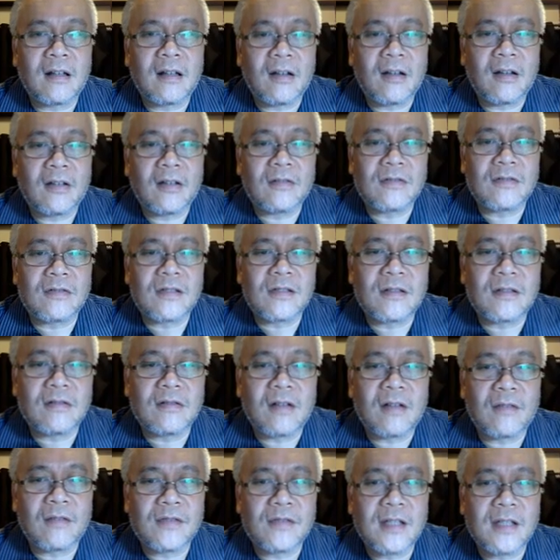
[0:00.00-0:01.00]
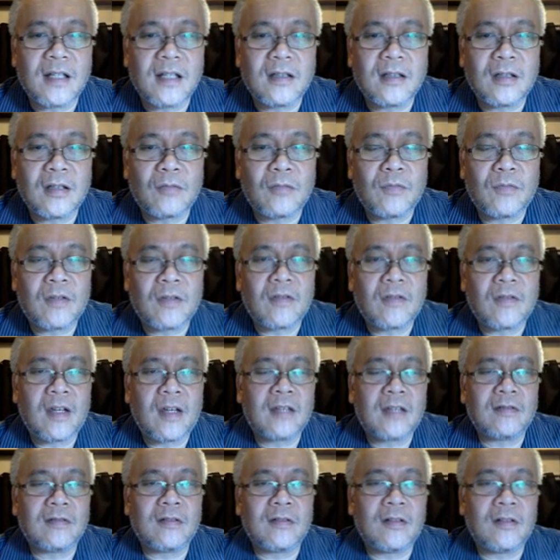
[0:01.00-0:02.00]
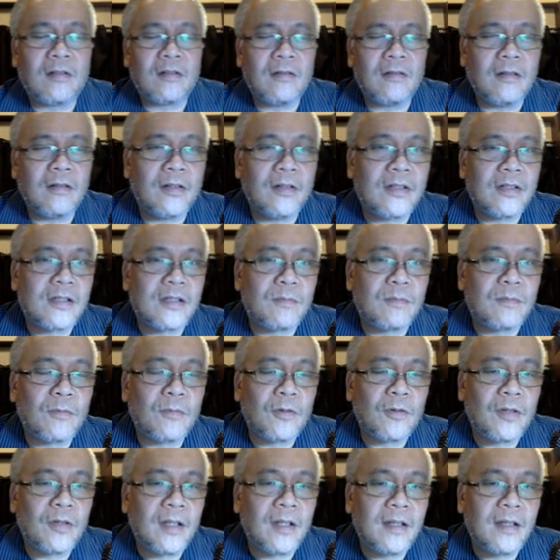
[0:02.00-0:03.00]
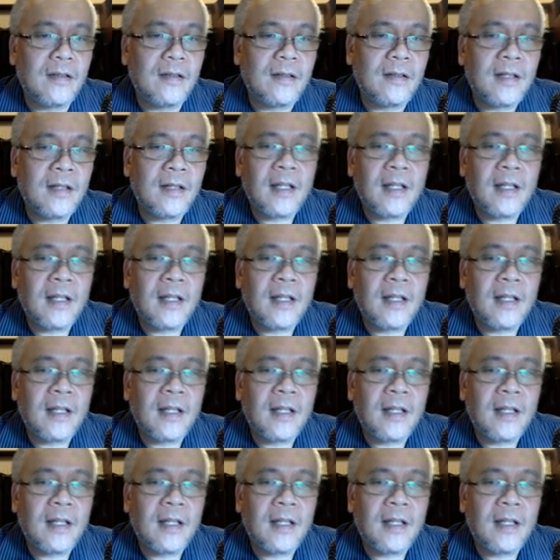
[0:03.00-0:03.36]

latest graph set that we created early this morning.